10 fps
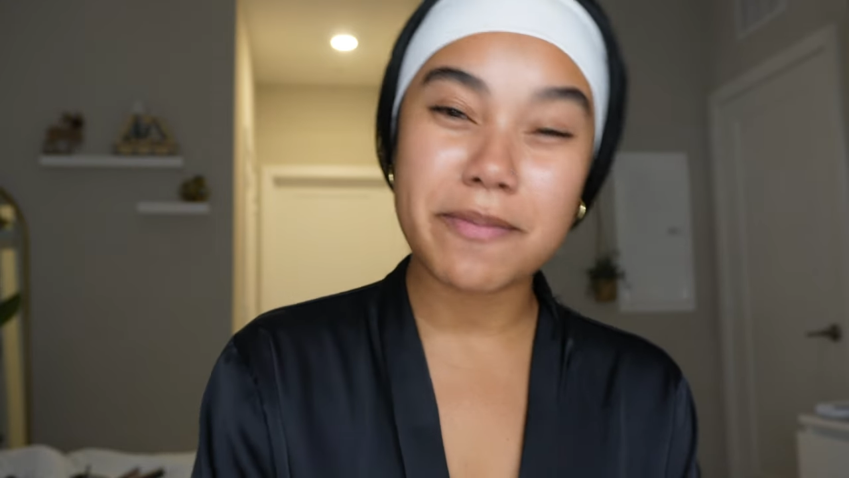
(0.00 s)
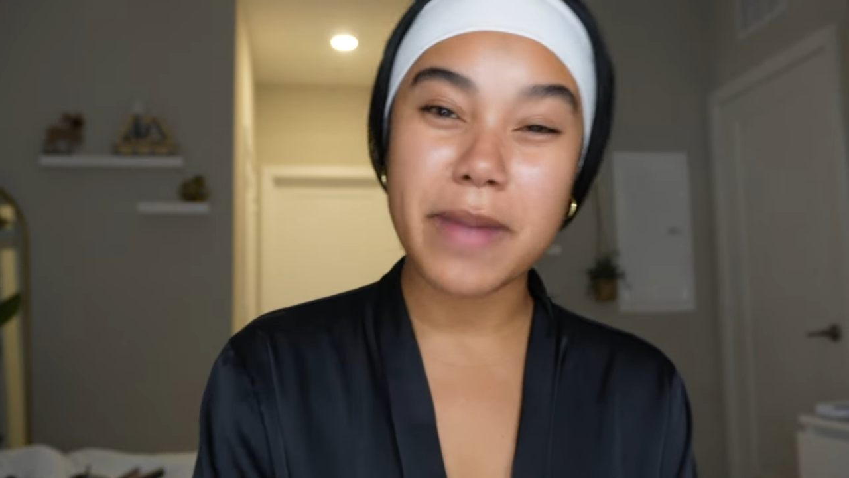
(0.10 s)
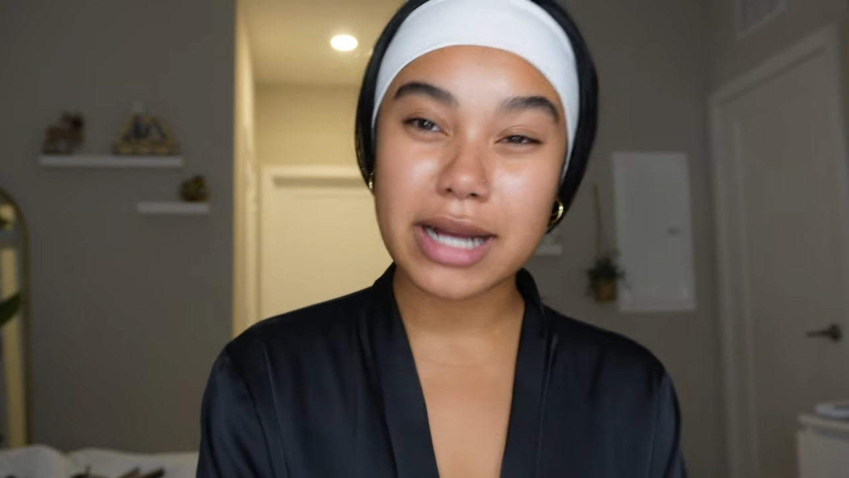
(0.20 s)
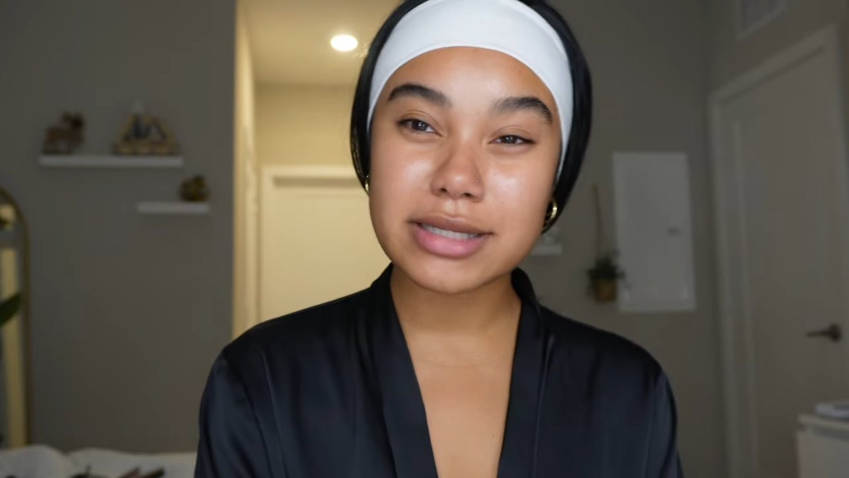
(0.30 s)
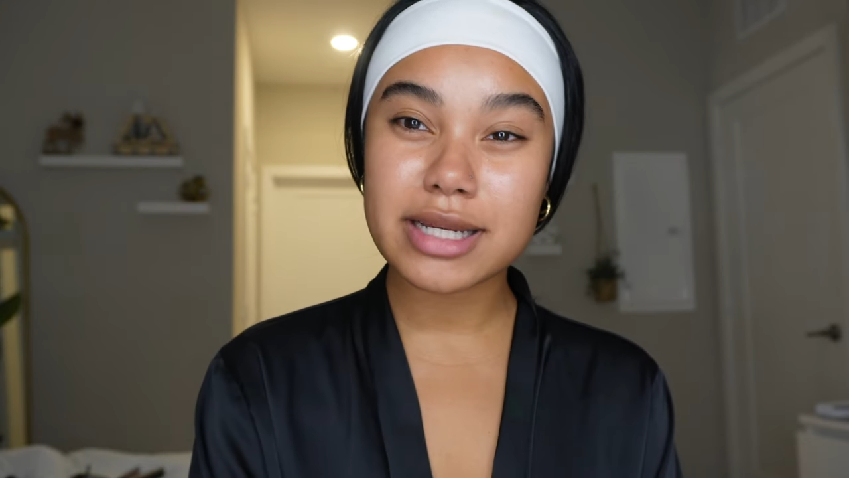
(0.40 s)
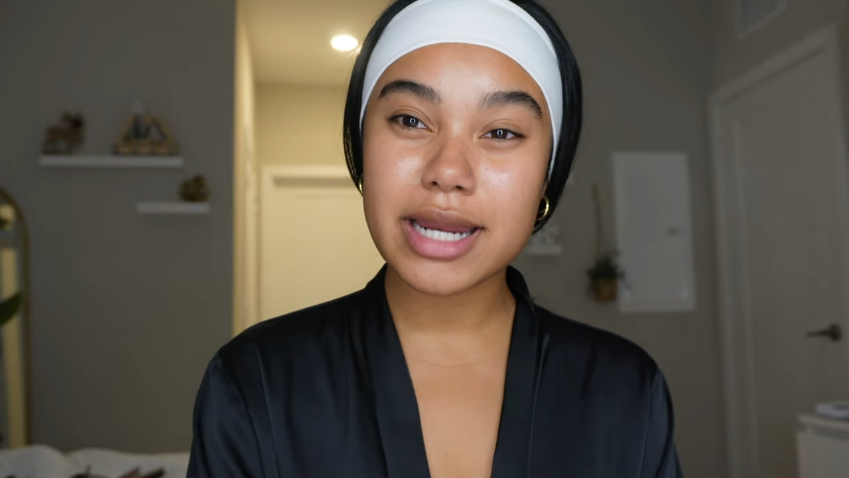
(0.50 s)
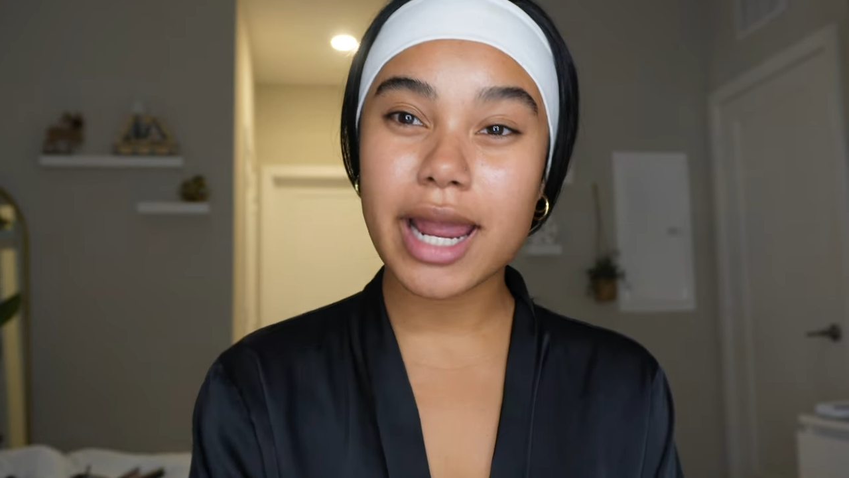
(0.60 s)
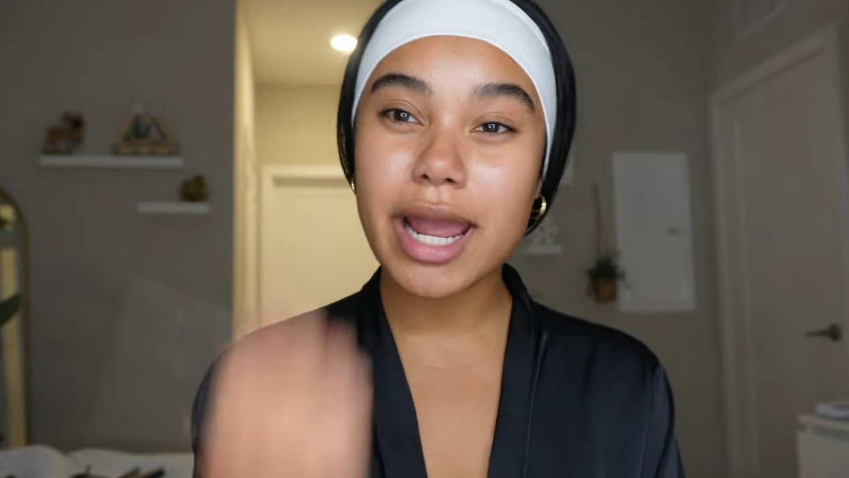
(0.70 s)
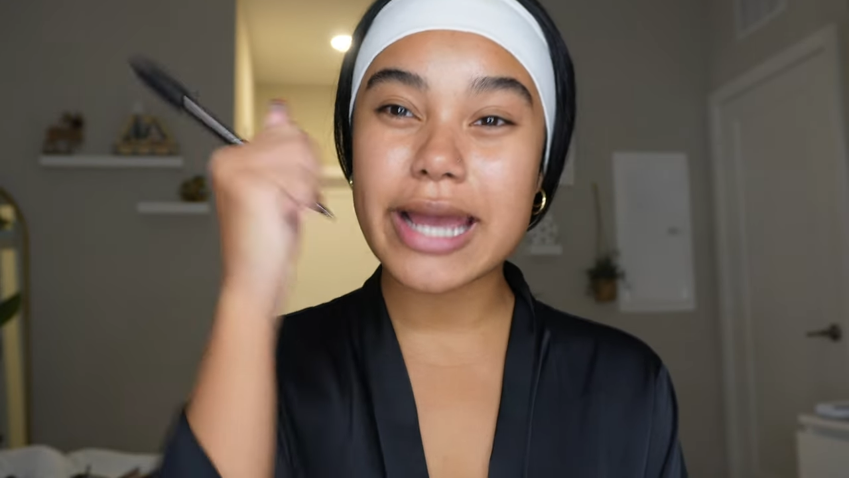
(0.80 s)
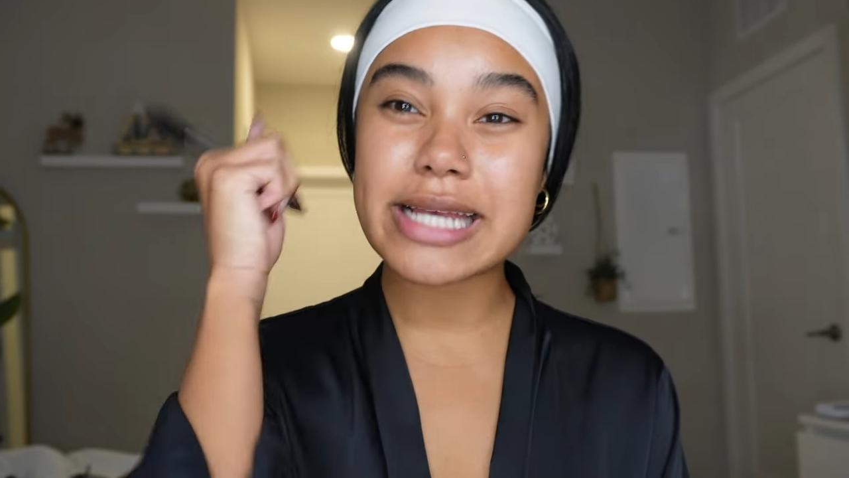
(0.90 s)
back
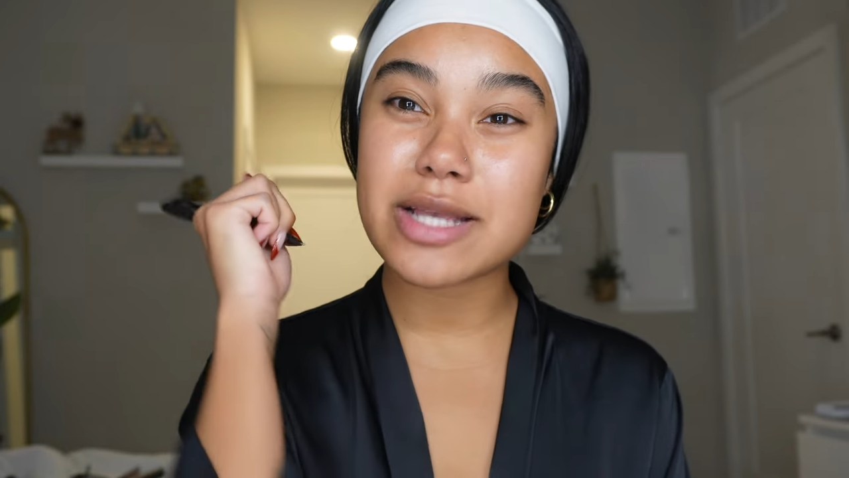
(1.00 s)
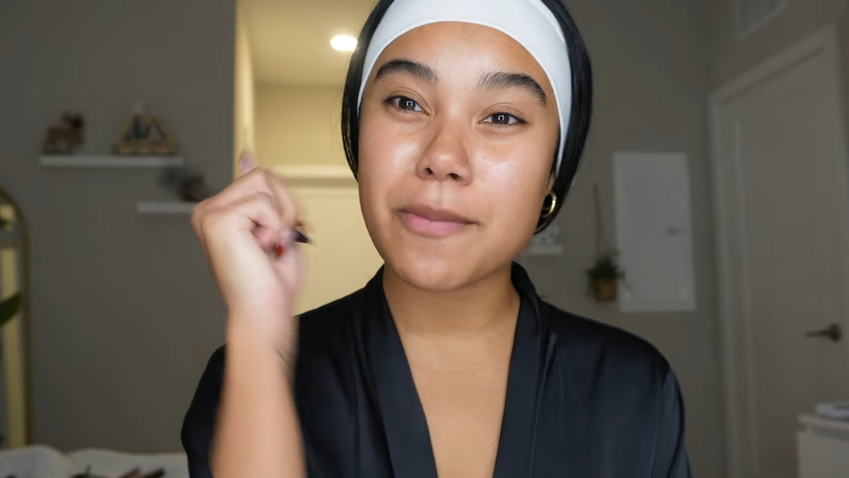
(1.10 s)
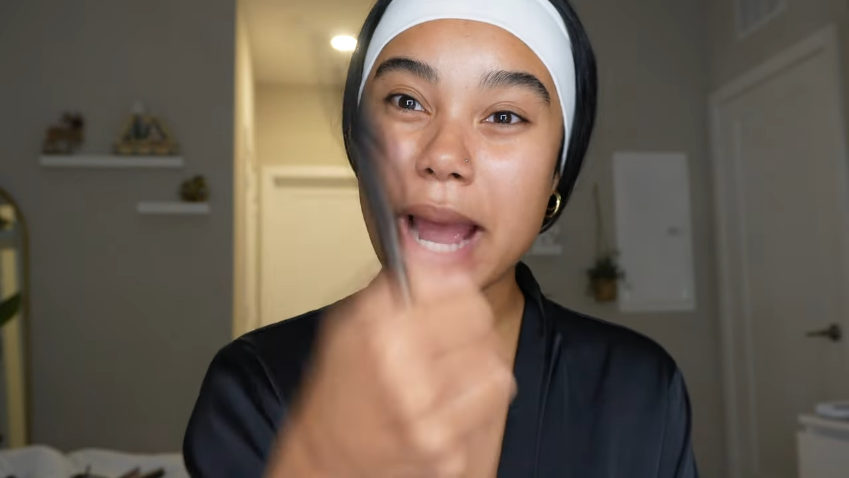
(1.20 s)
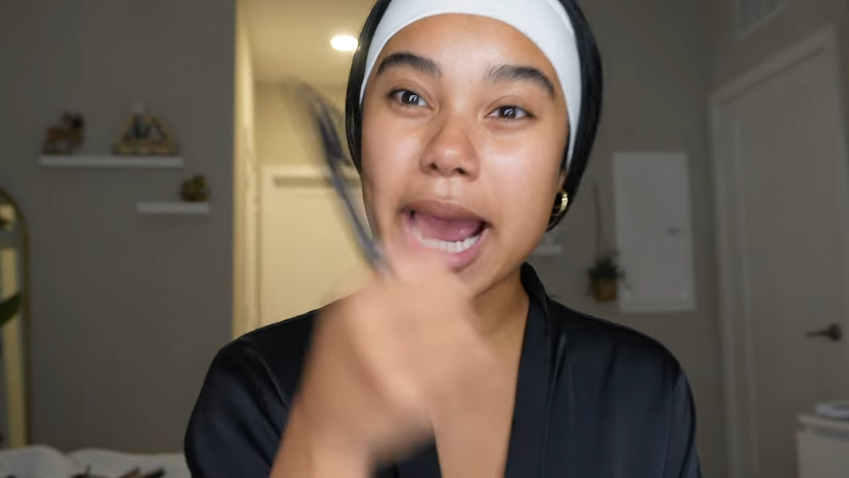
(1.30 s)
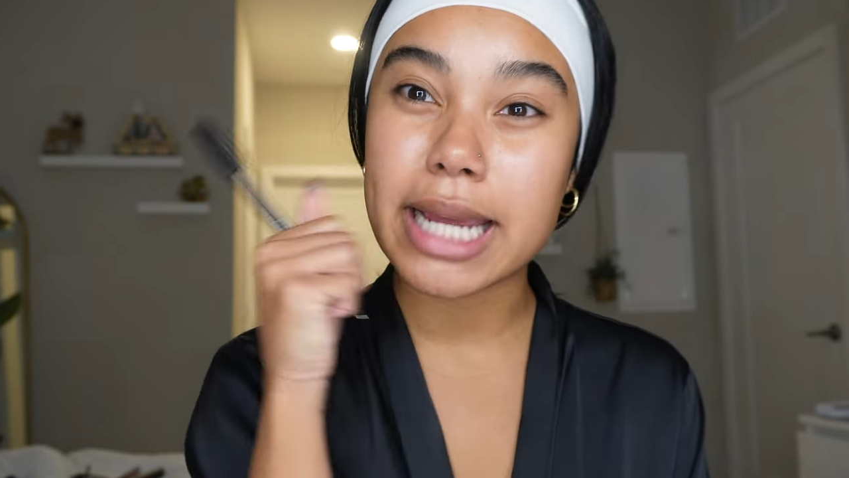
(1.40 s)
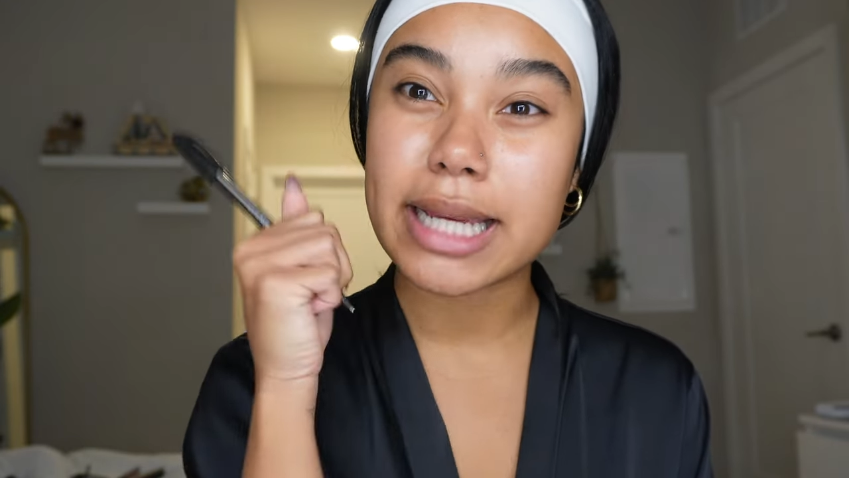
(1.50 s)
today is my